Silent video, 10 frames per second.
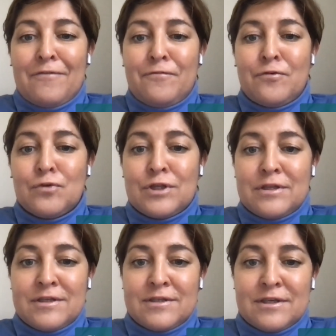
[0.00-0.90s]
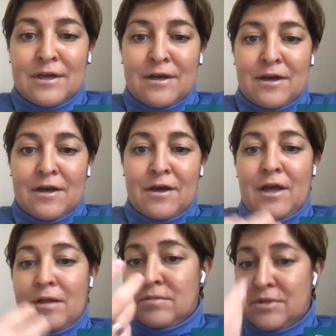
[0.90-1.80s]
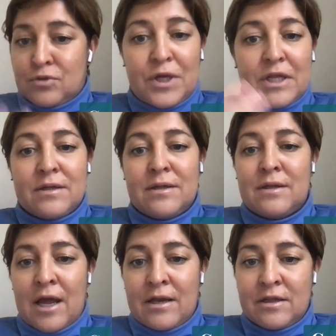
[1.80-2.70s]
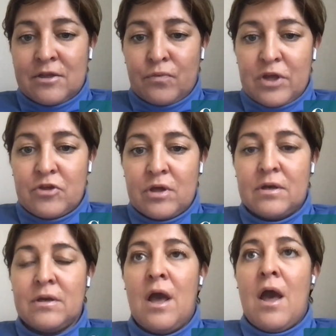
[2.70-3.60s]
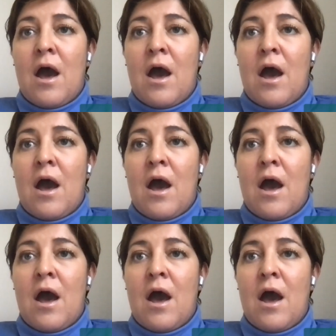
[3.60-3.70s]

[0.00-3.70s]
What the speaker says: foods in Sweden and in the region,